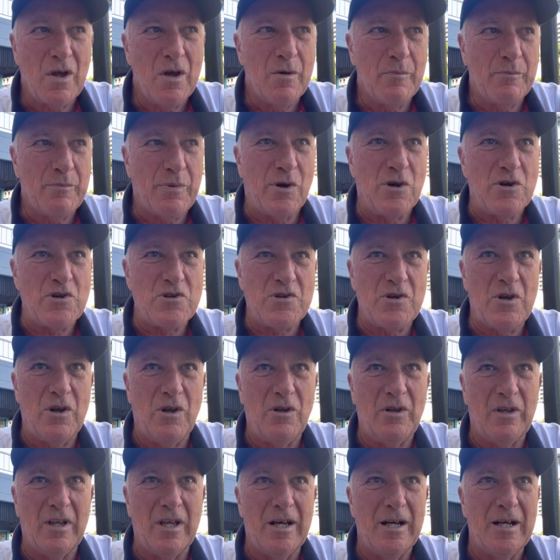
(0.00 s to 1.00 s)

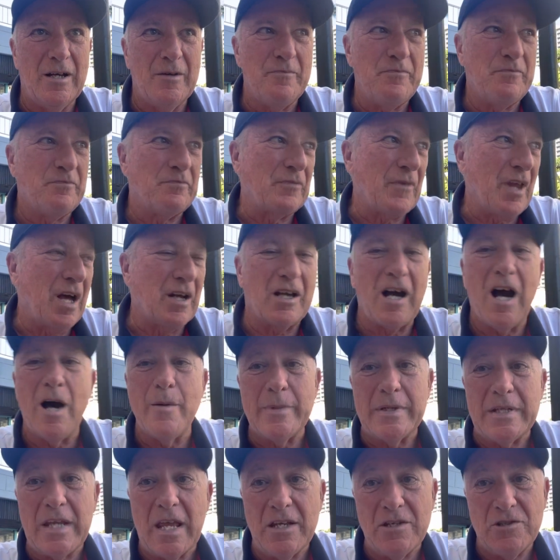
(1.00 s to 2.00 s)
personal
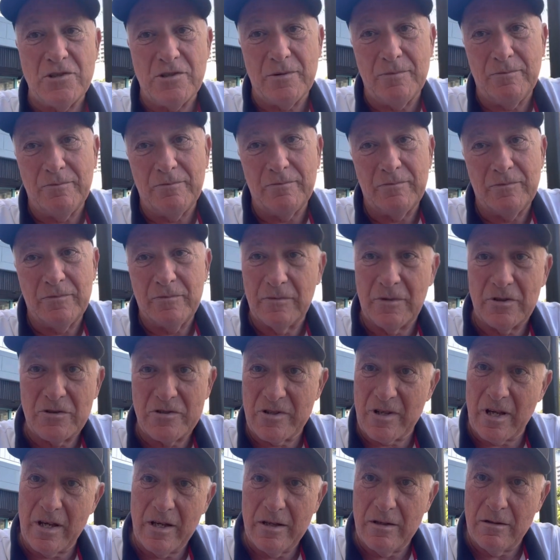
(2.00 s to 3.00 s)
accommodation, let's
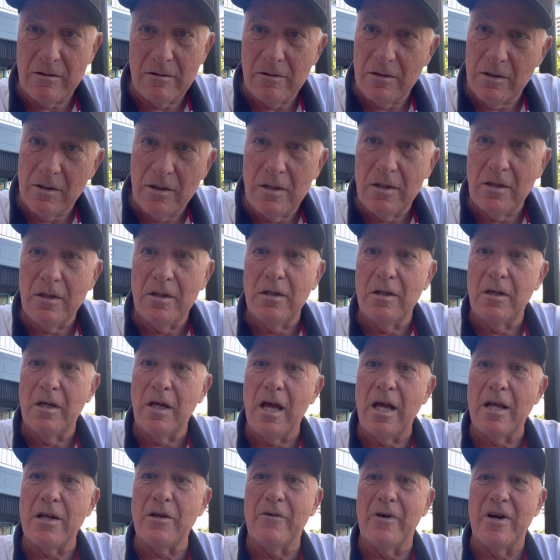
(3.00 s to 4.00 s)
say.
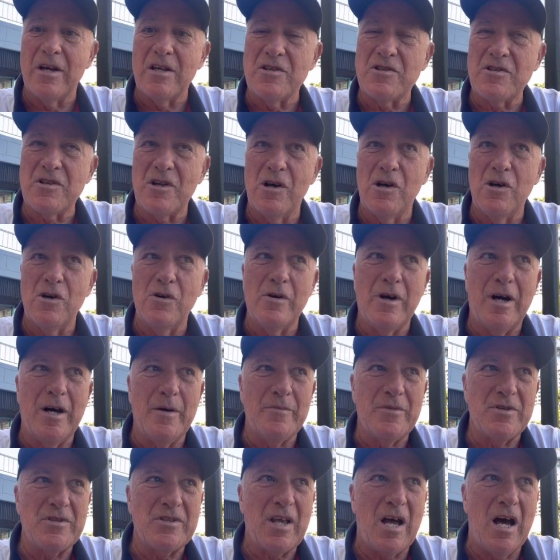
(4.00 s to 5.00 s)
Anyway, so
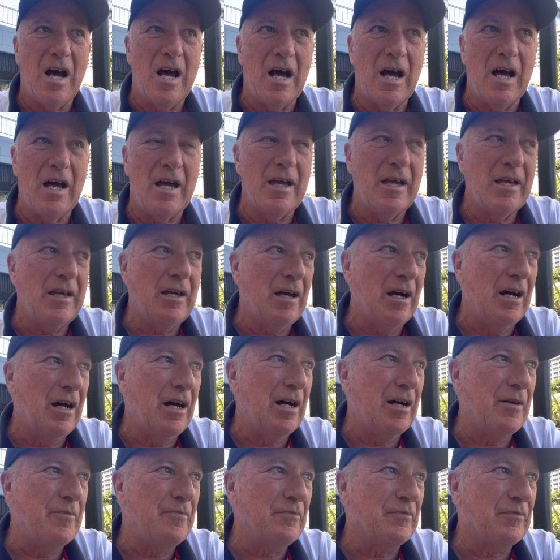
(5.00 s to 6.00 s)
this guy,
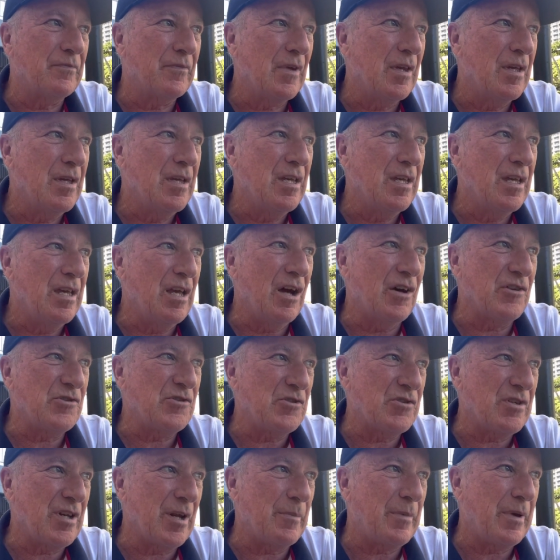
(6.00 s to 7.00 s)
he also
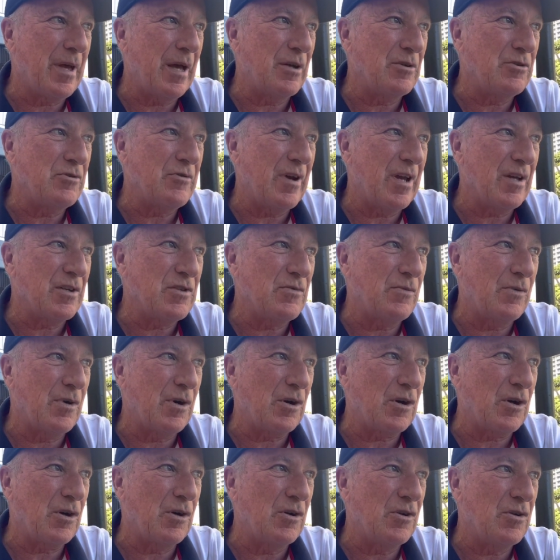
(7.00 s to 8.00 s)
subcontracts
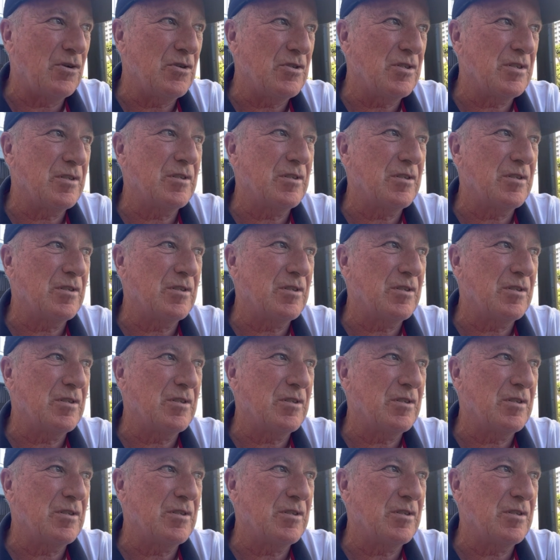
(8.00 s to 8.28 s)
workers,